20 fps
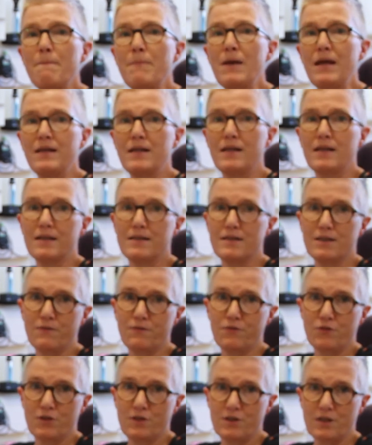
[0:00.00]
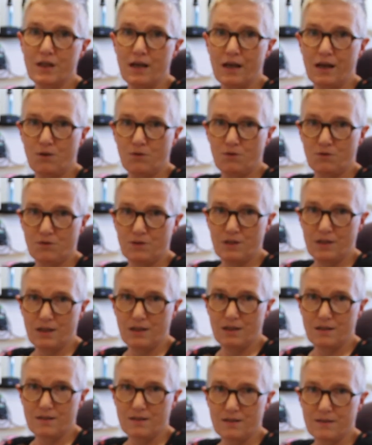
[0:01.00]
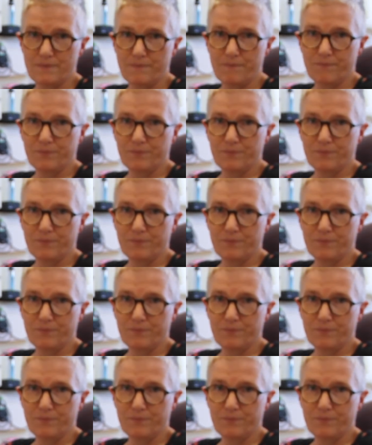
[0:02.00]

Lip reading: many different health needs.